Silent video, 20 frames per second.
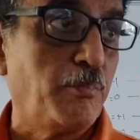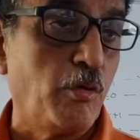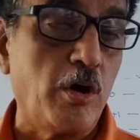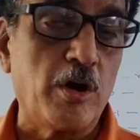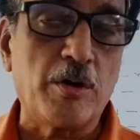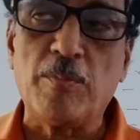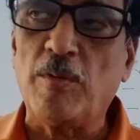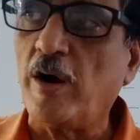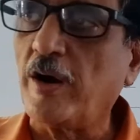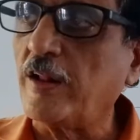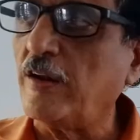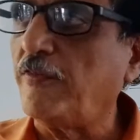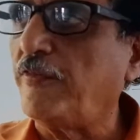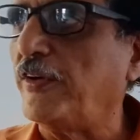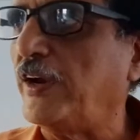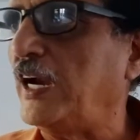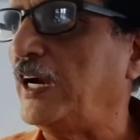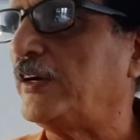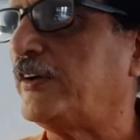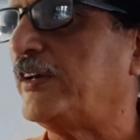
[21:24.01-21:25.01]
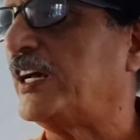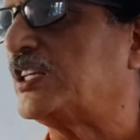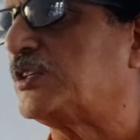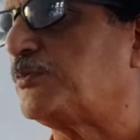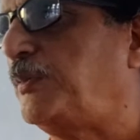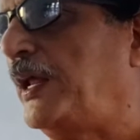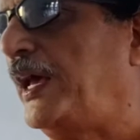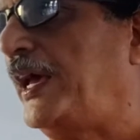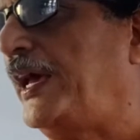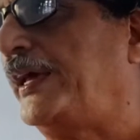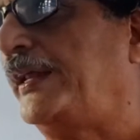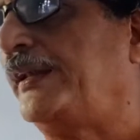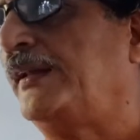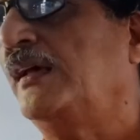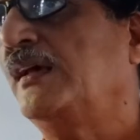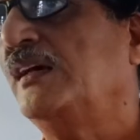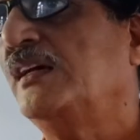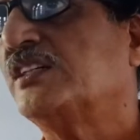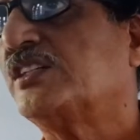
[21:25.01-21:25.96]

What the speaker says: Bohr model failed to explain